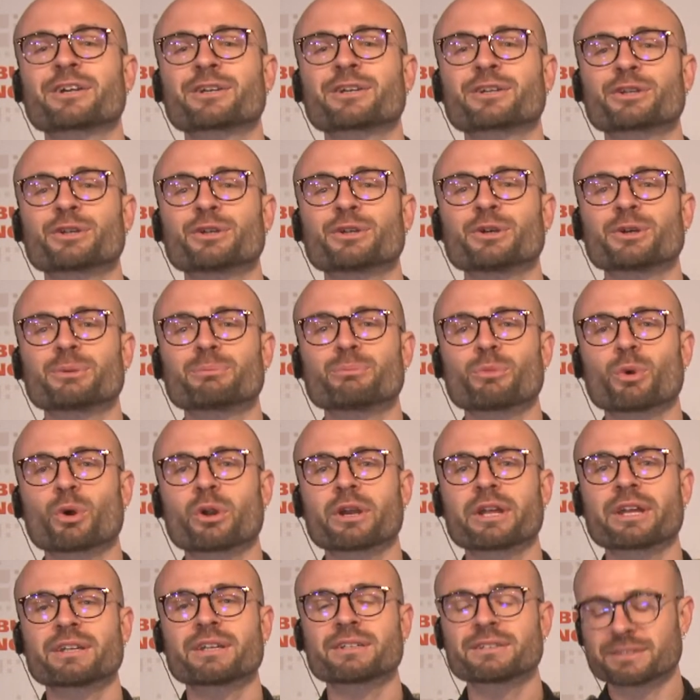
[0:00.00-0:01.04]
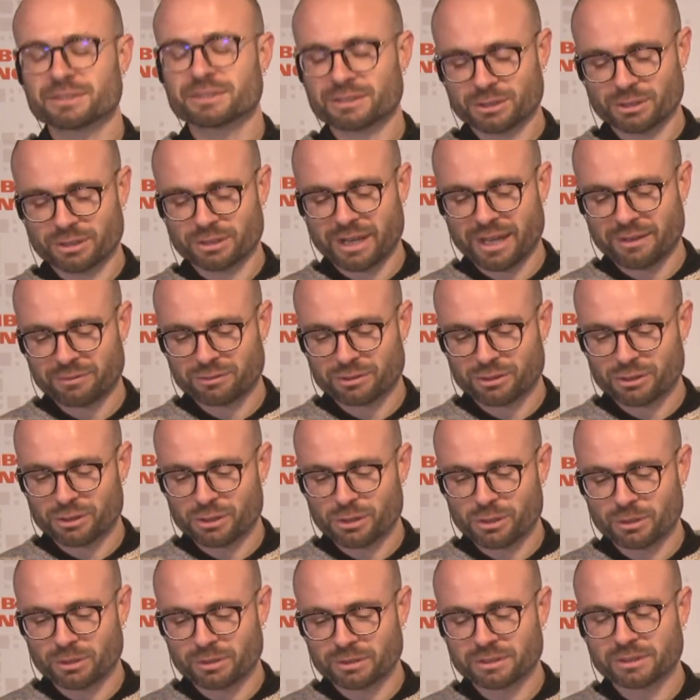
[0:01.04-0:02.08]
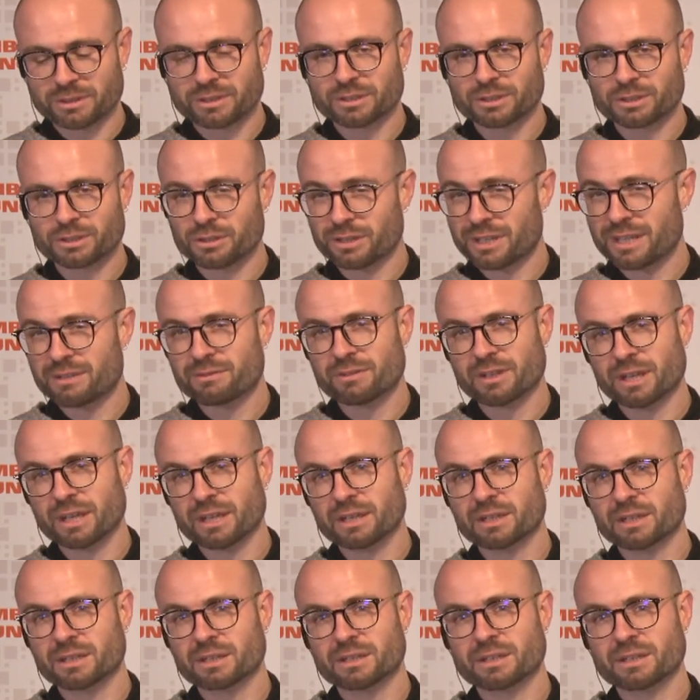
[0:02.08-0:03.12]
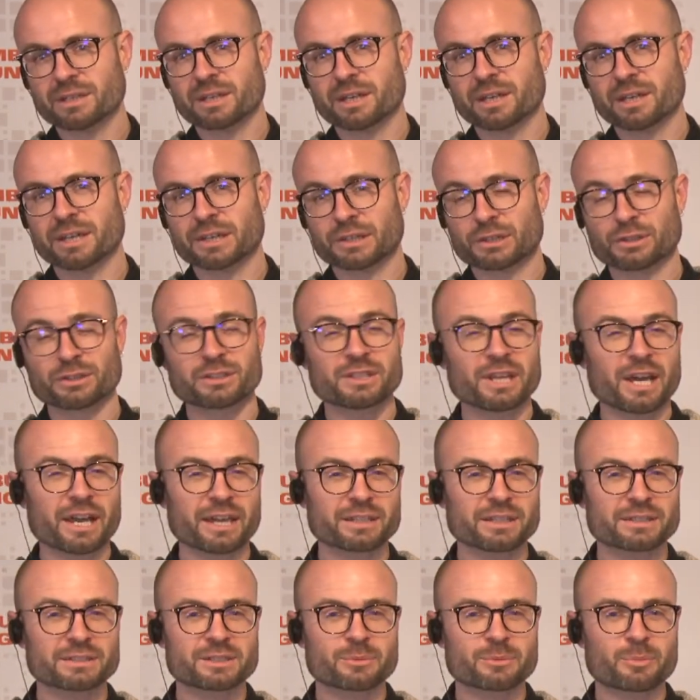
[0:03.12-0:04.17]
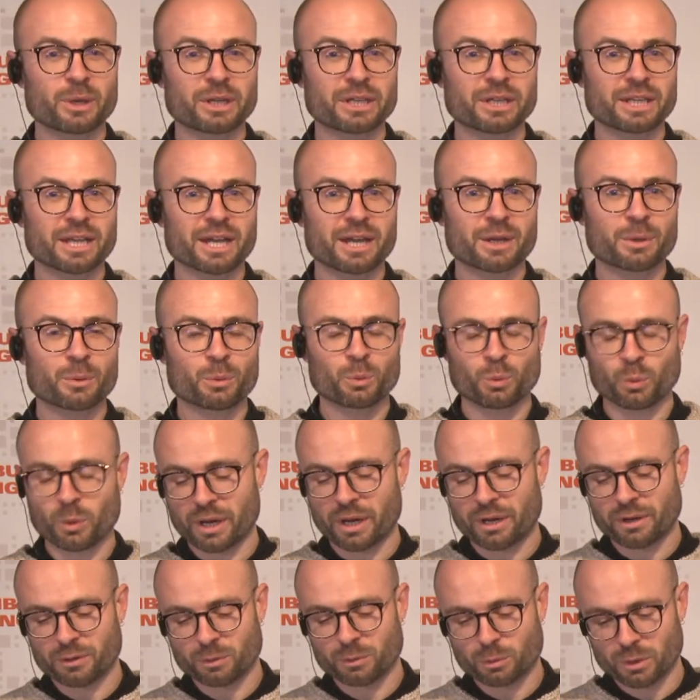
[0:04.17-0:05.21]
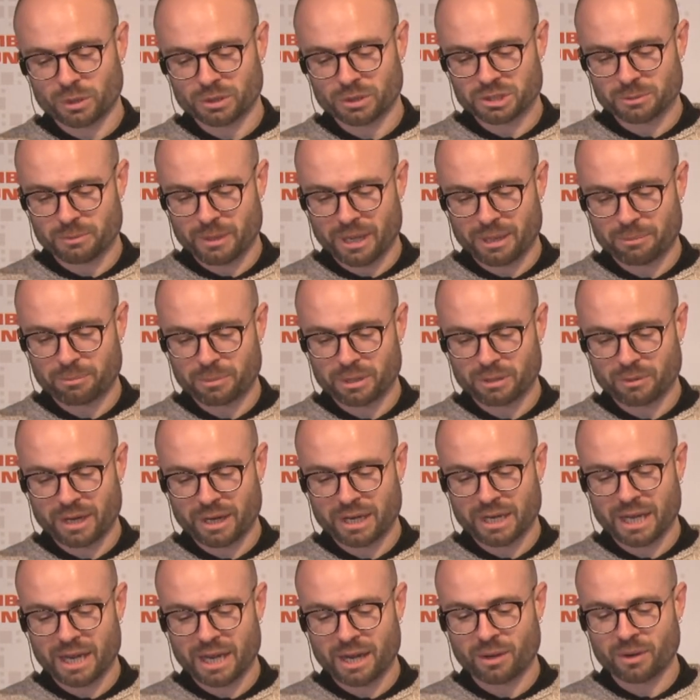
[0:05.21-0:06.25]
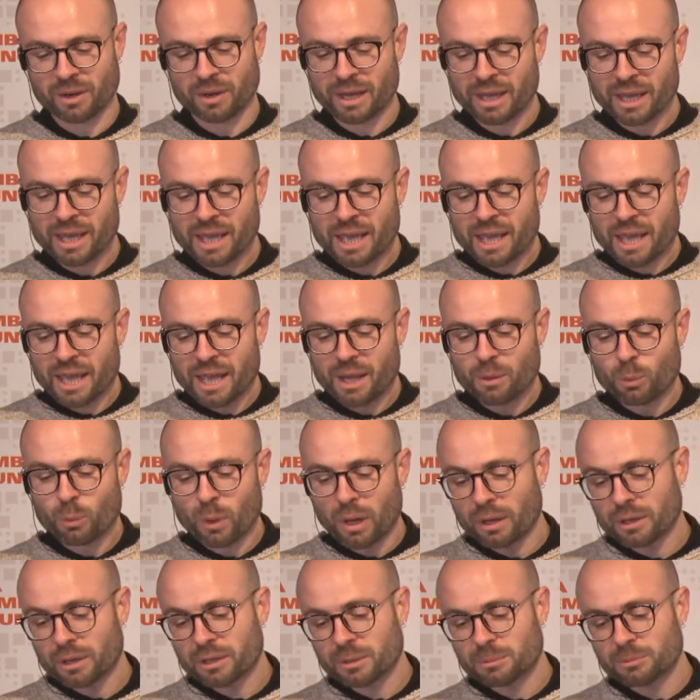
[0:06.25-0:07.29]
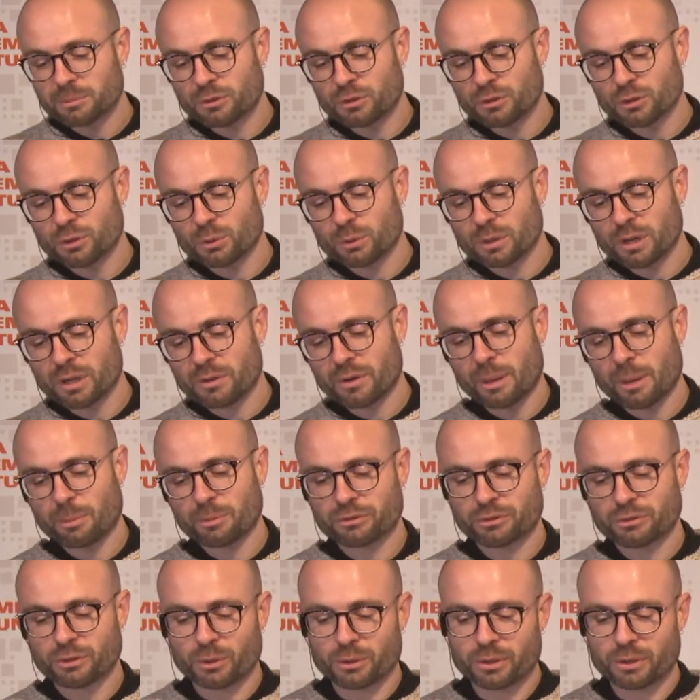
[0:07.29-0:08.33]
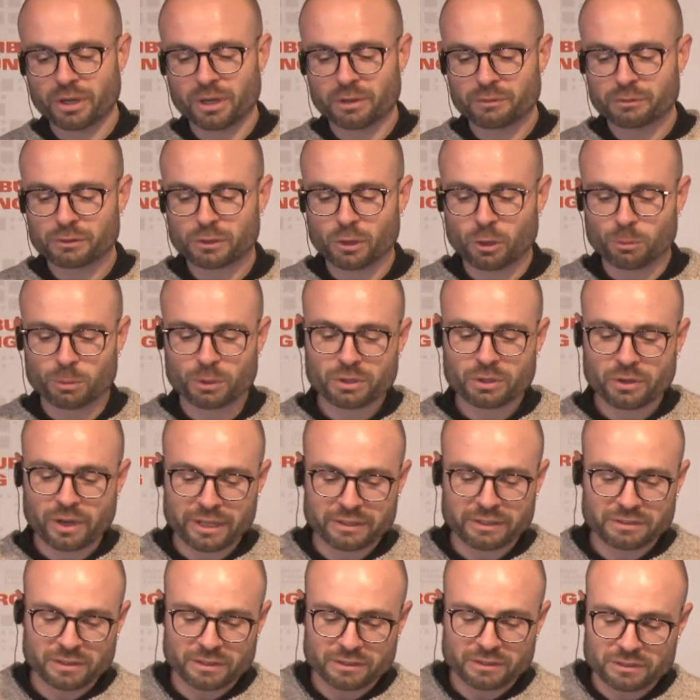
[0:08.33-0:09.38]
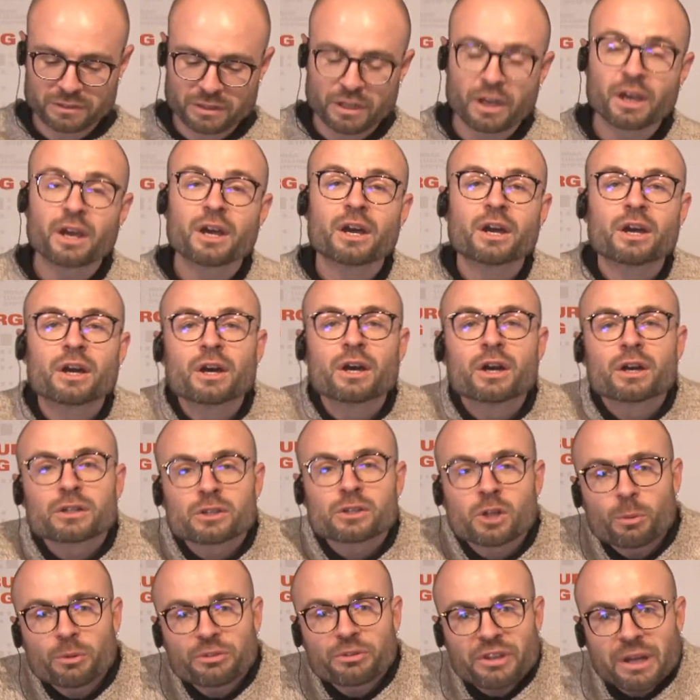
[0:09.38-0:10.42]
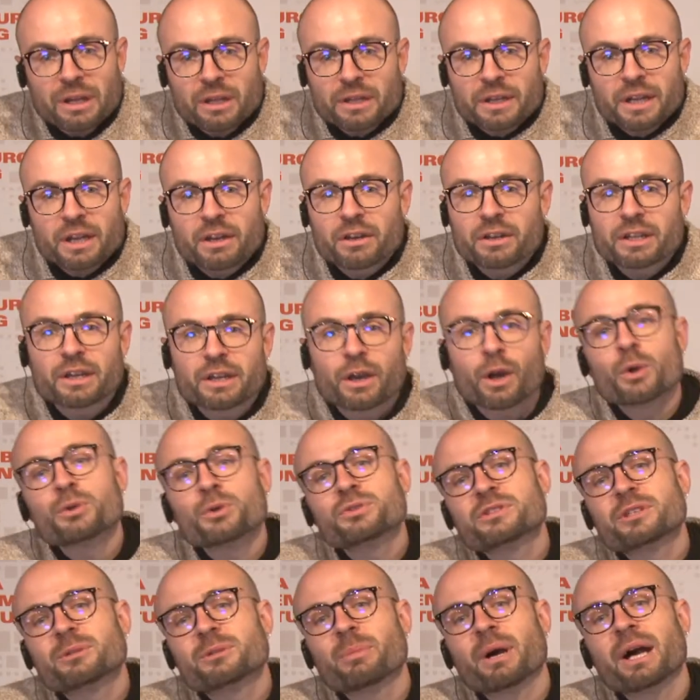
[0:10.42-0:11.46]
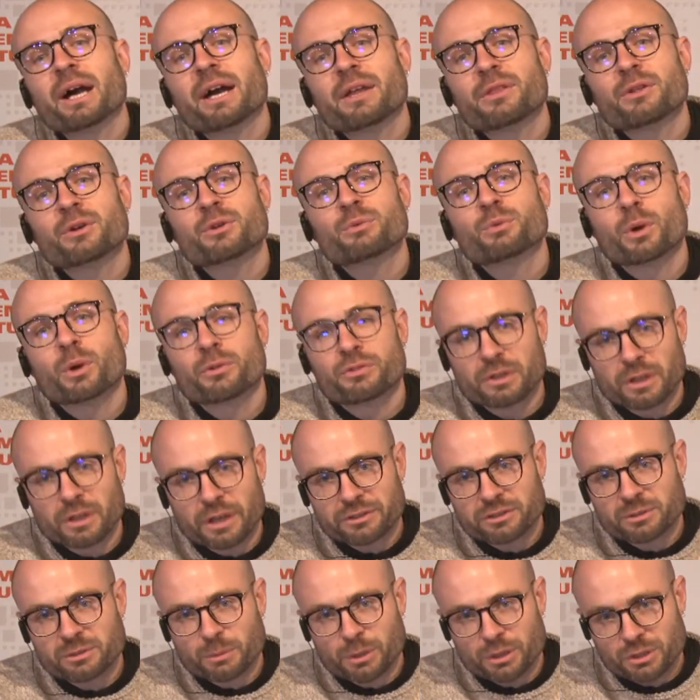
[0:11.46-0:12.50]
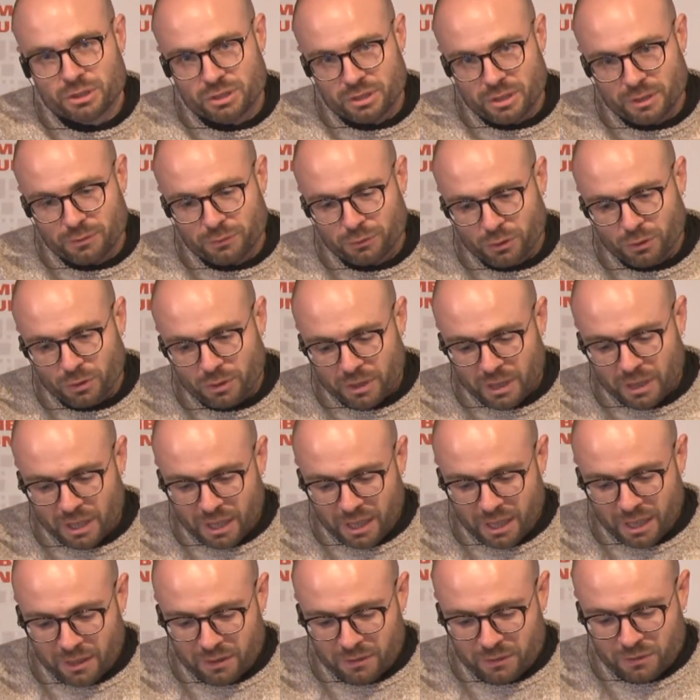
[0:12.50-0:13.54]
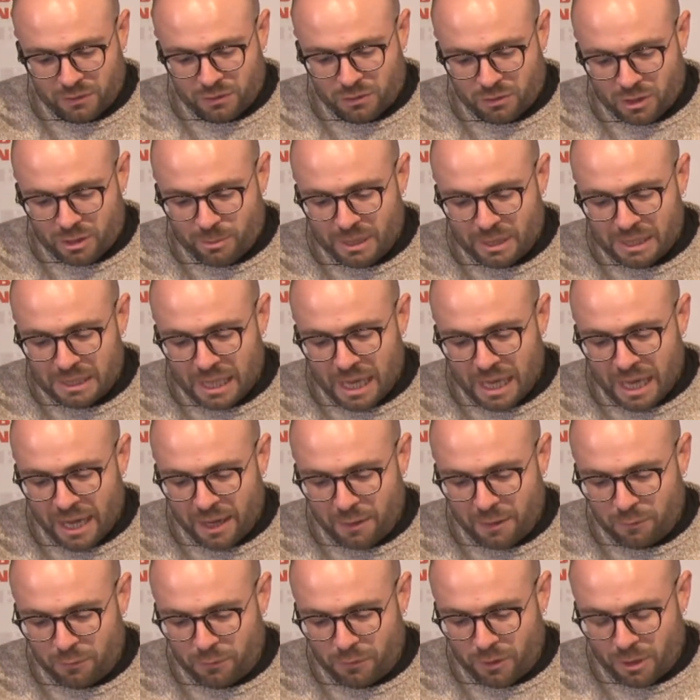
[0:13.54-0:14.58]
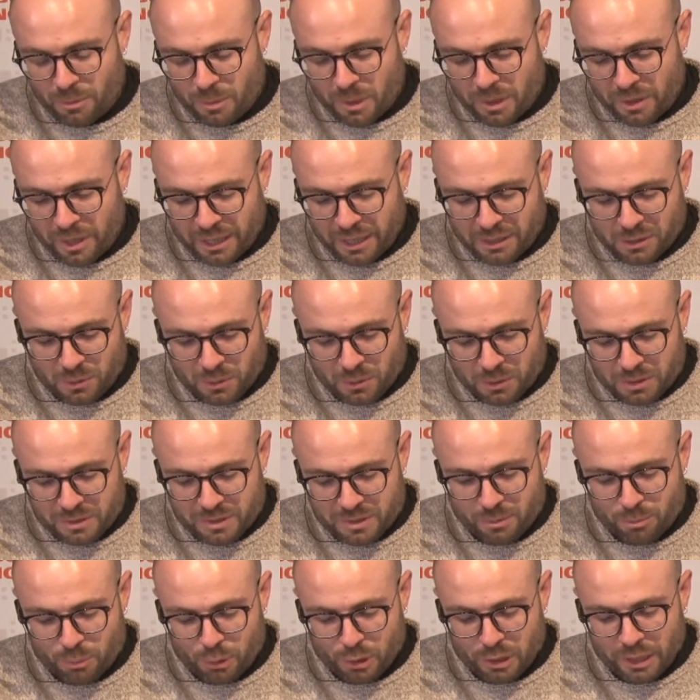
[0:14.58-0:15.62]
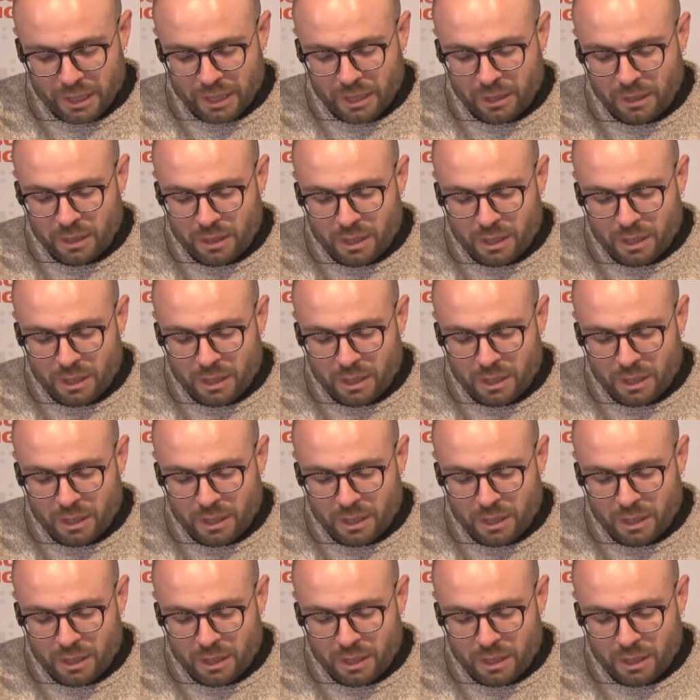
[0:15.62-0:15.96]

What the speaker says: Good morning, good afternoon, good evening, good night, depending on where in the world you might be right now. And welcome to another episode of Global Crisis. Global Solidarity, hosted by the Rosa-Luxemburg-Stiftung and streaming live from our headquarters in Berlin.